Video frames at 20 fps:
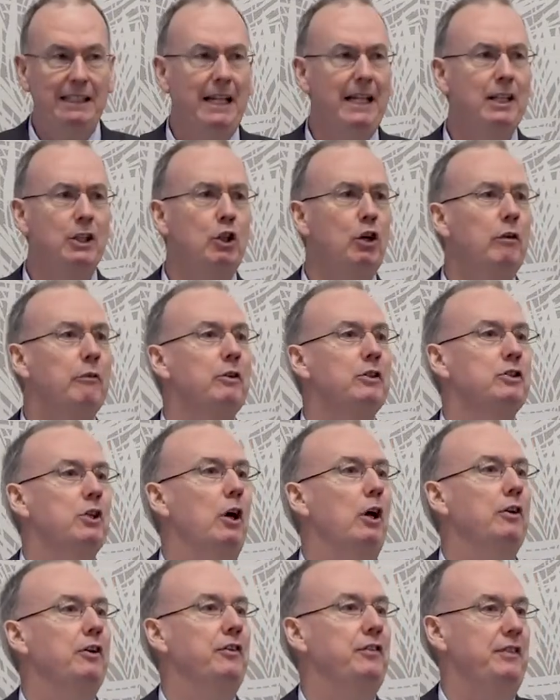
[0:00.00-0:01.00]
It covers
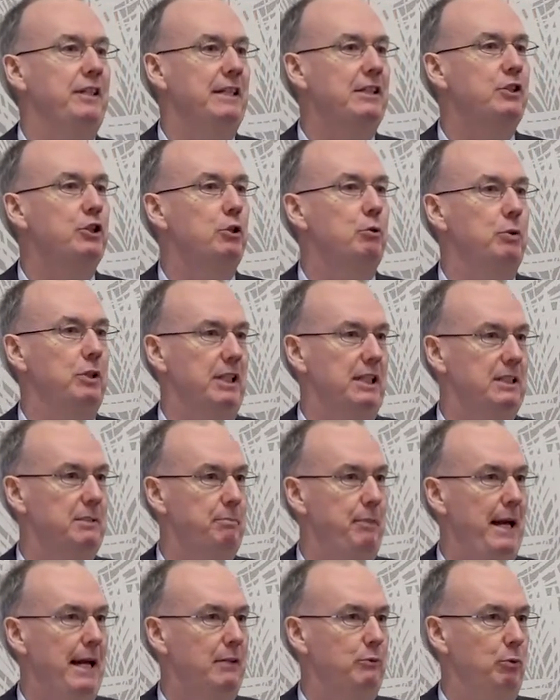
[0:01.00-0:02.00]
all the things you would
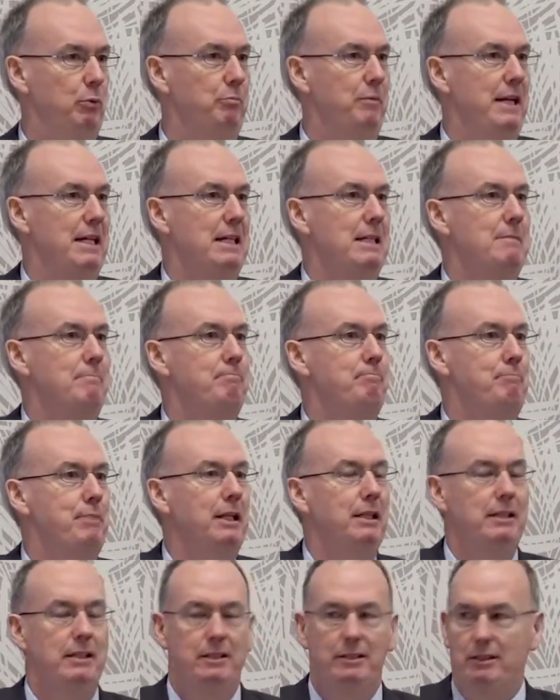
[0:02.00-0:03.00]
expect with many
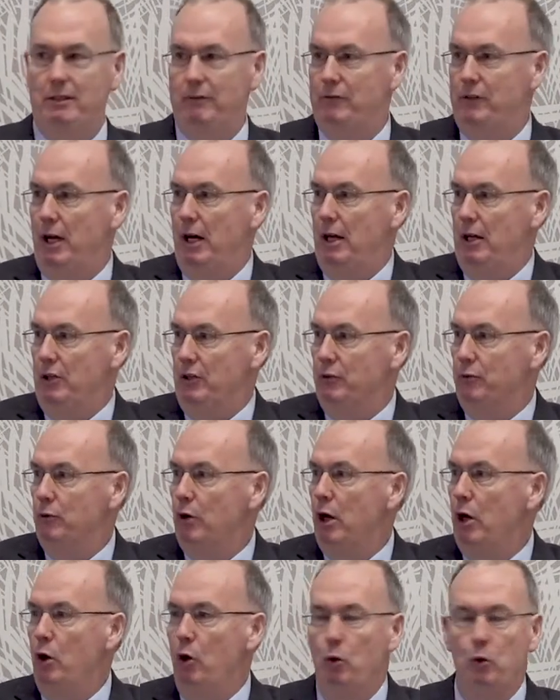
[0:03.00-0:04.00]
billions of dollars:
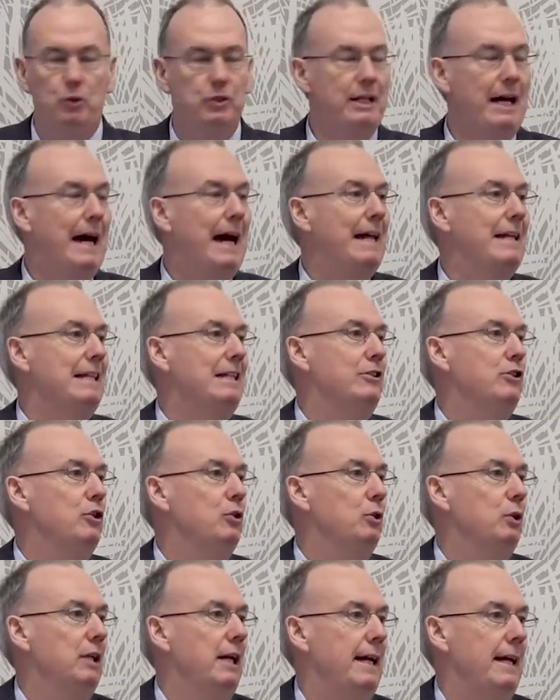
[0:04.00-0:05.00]
roads, adding new